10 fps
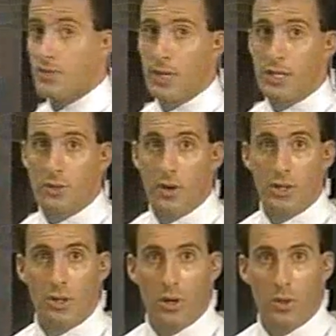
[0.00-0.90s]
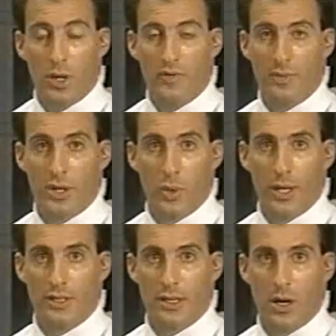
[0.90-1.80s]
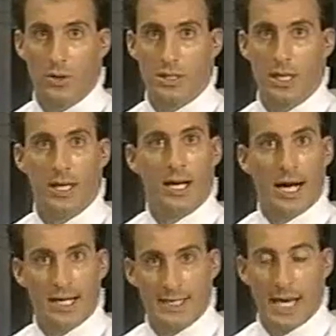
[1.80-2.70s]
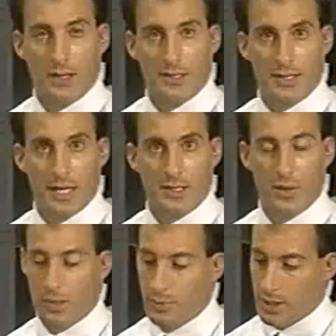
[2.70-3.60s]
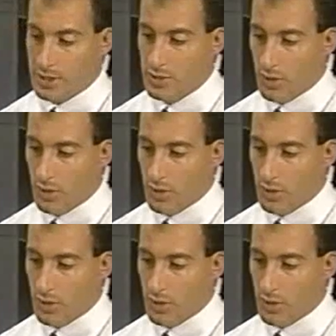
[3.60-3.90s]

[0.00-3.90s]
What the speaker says: of beach erosion all the way from the New England coast on down into Daytona Beach.